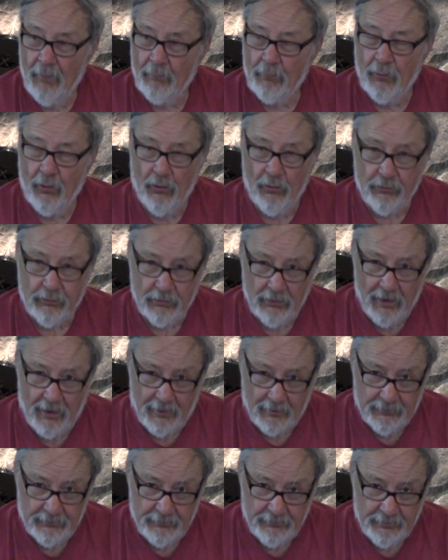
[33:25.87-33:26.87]
Both
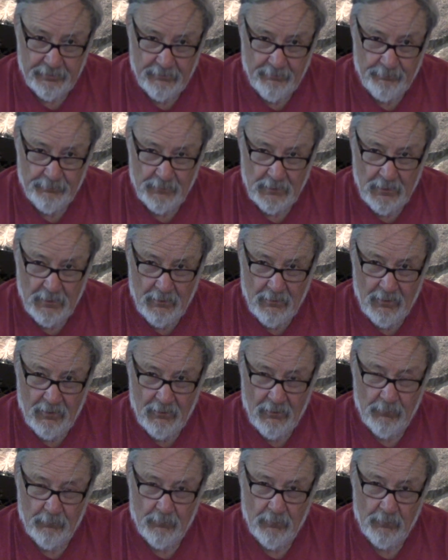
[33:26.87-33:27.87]
lungs
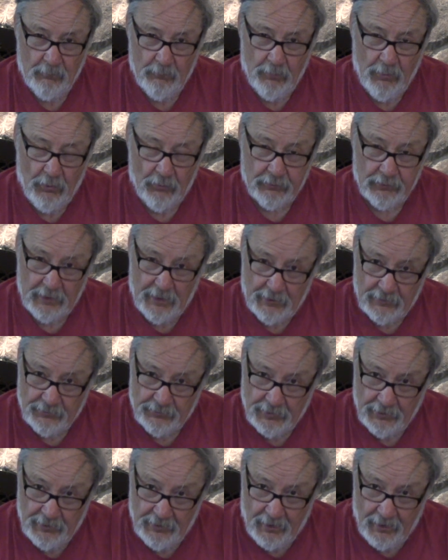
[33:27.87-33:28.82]
and